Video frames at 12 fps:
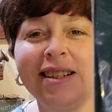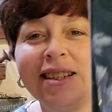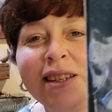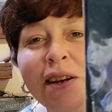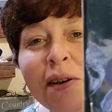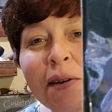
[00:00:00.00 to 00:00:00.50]

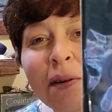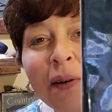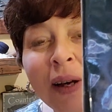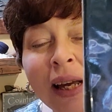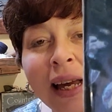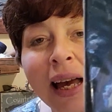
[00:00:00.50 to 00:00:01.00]
So
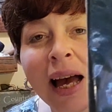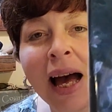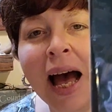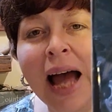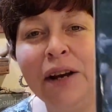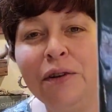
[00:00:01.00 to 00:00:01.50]

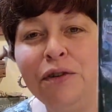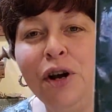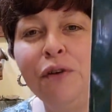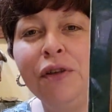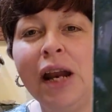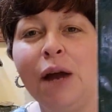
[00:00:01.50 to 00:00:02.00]
I don't
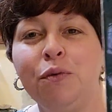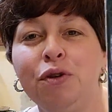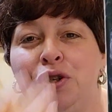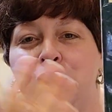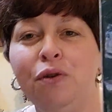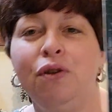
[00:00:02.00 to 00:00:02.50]
know that I would
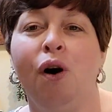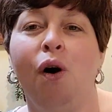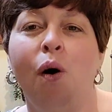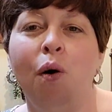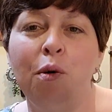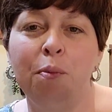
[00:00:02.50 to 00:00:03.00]
do the
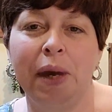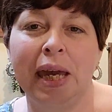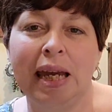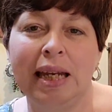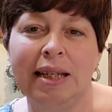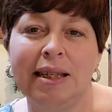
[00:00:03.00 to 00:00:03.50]
whole
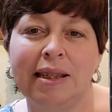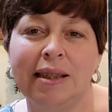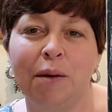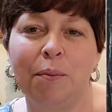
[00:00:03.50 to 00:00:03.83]
piece,